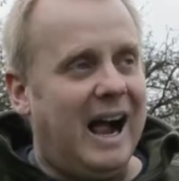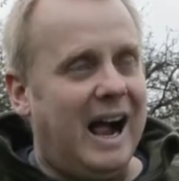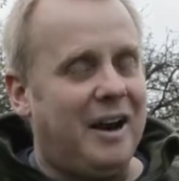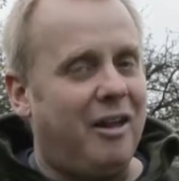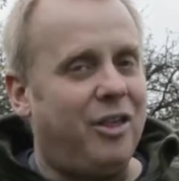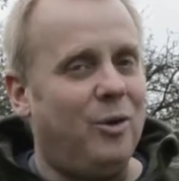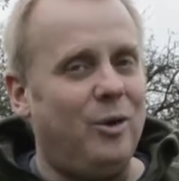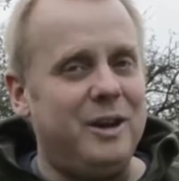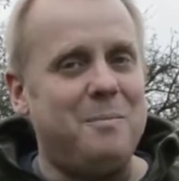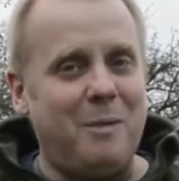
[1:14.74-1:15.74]
And I
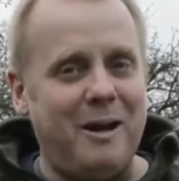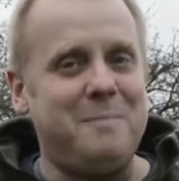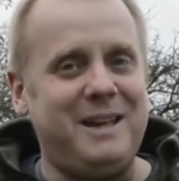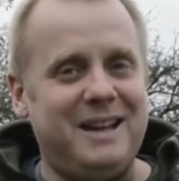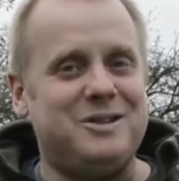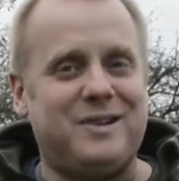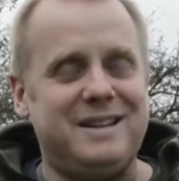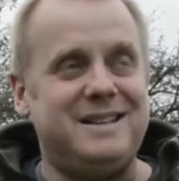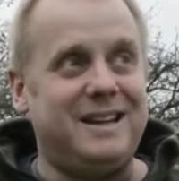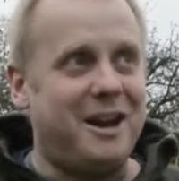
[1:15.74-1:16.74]
thought you might be
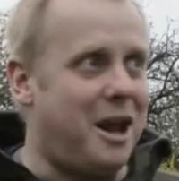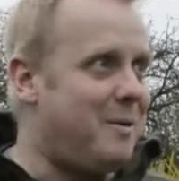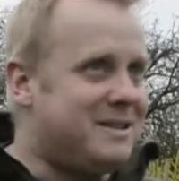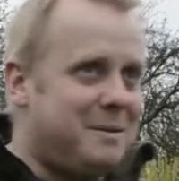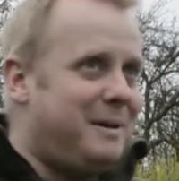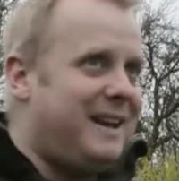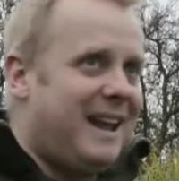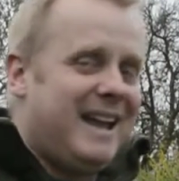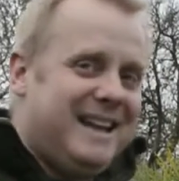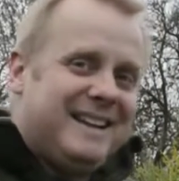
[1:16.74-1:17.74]
interested. I know it's a bit
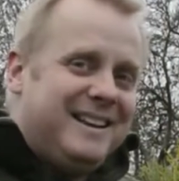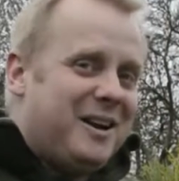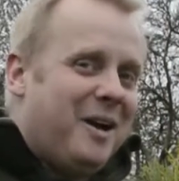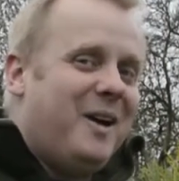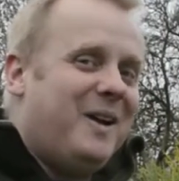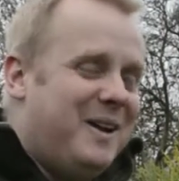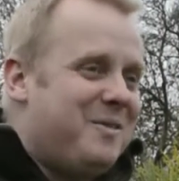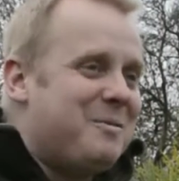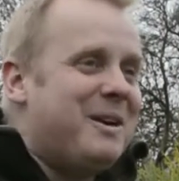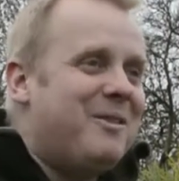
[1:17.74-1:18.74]
late,
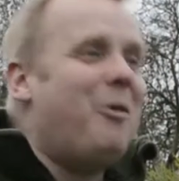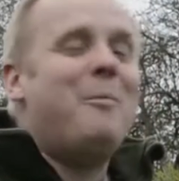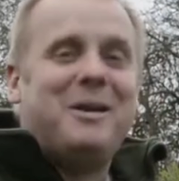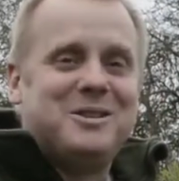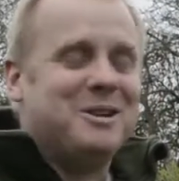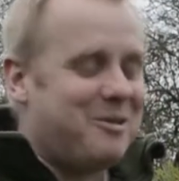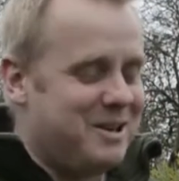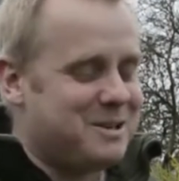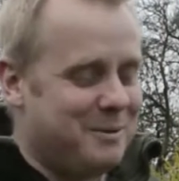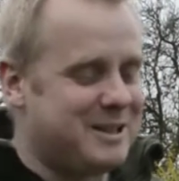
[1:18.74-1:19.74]
we were almost at
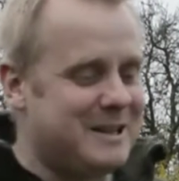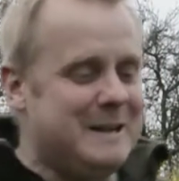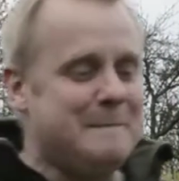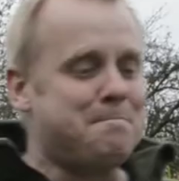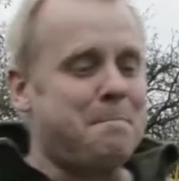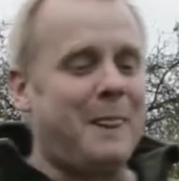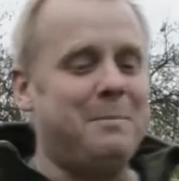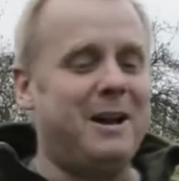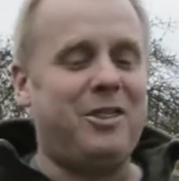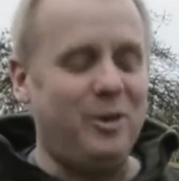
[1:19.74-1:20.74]
Christmas,
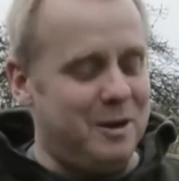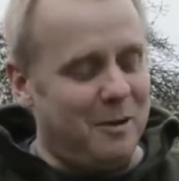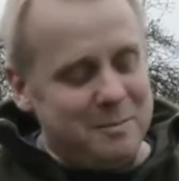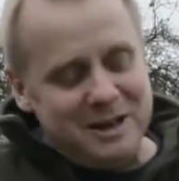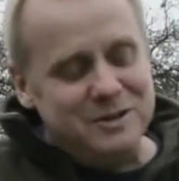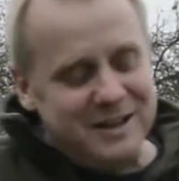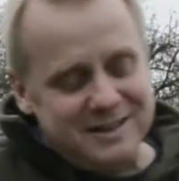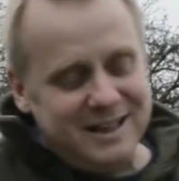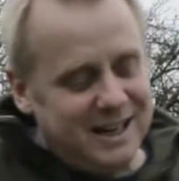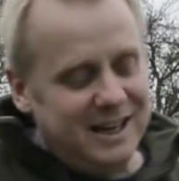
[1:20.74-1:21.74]
but I thought you might be
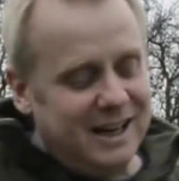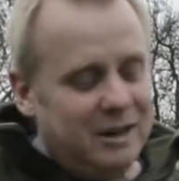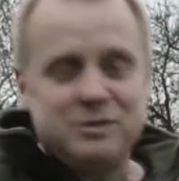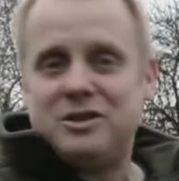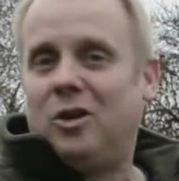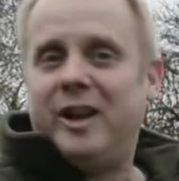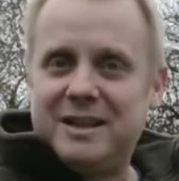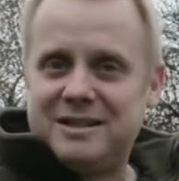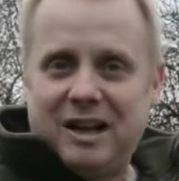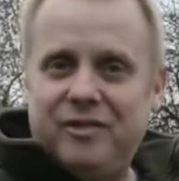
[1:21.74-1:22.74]
interested in a little
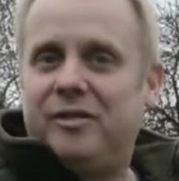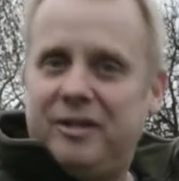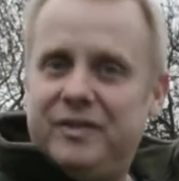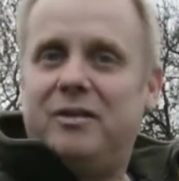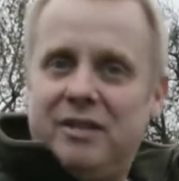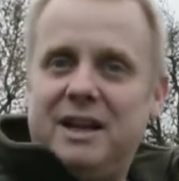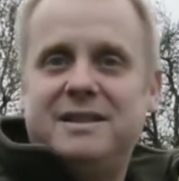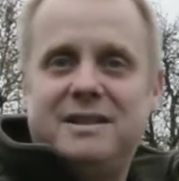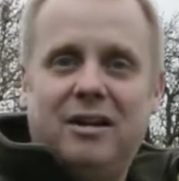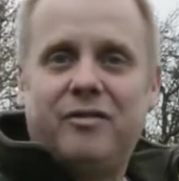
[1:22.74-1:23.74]
stocking stuffer if you're really
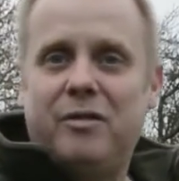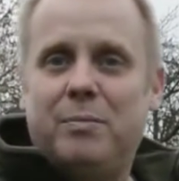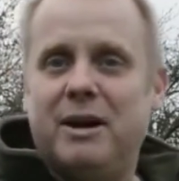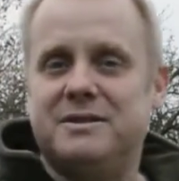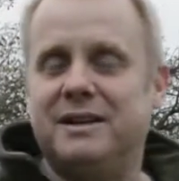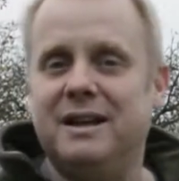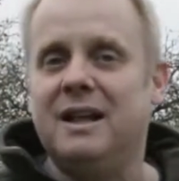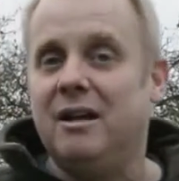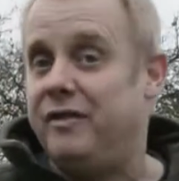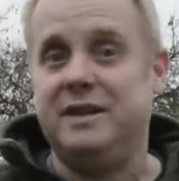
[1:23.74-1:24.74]
stuck for a present
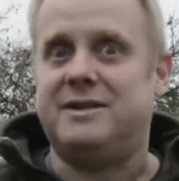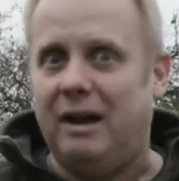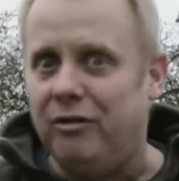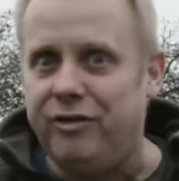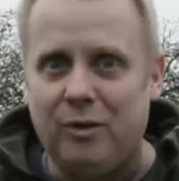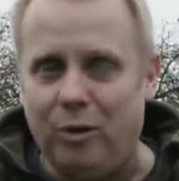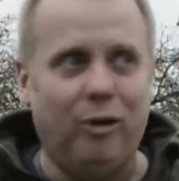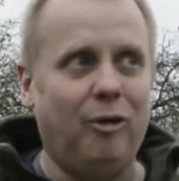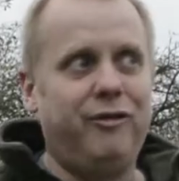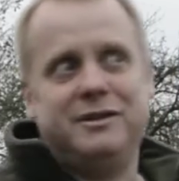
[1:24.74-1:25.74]
for yourself
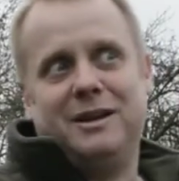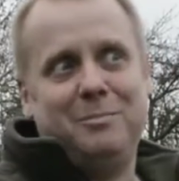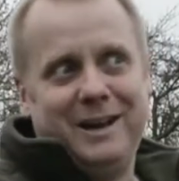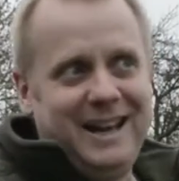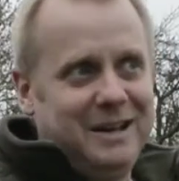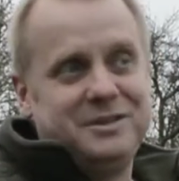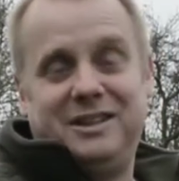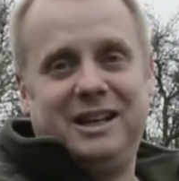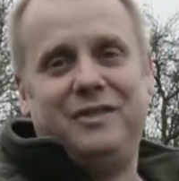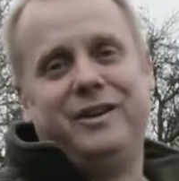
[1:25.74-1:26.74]
or for somebody else,
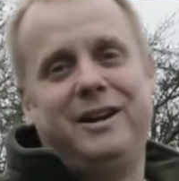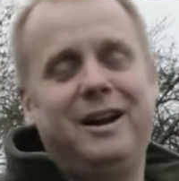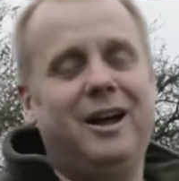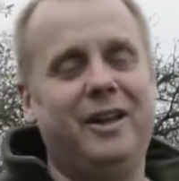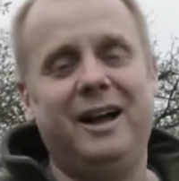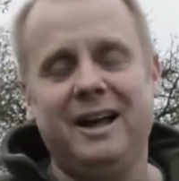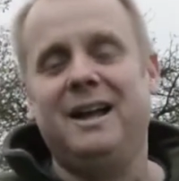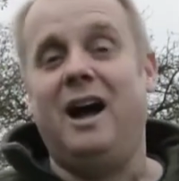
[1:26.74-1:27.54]
significant other.